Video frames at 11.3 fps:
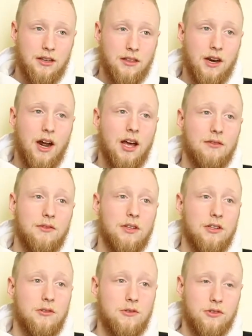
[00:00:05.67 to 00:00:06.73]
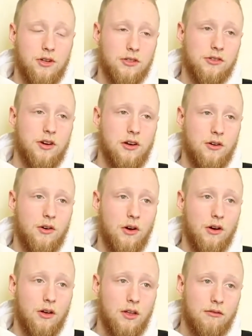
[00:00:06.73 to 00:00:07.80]
that I haven't used drugs or
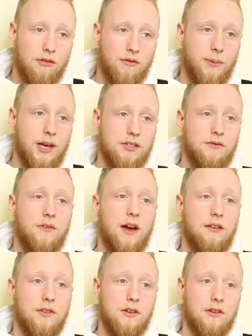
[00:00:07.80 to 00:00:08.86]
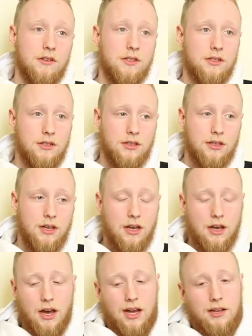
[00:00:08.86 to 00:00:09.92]
alcohol for the past 5 years.
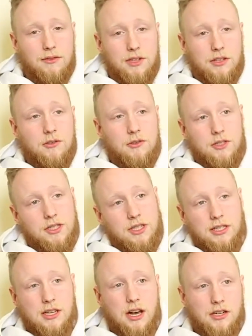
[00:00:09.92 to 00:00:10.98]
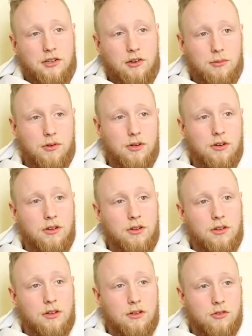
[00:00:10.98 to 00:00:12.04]
I haven't used since October
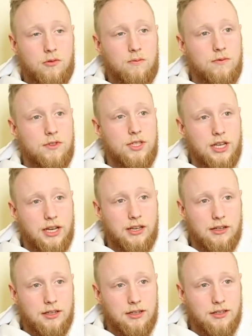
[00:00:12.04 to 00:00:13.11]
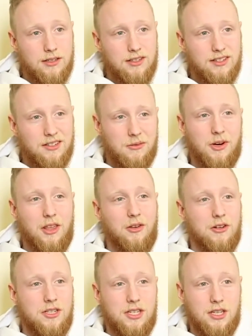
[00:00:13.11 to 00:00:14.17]
2nd,
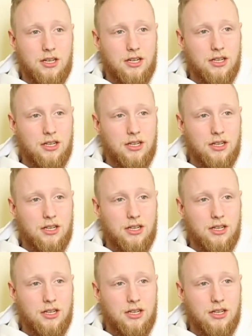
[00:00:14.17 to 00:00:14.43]
2013.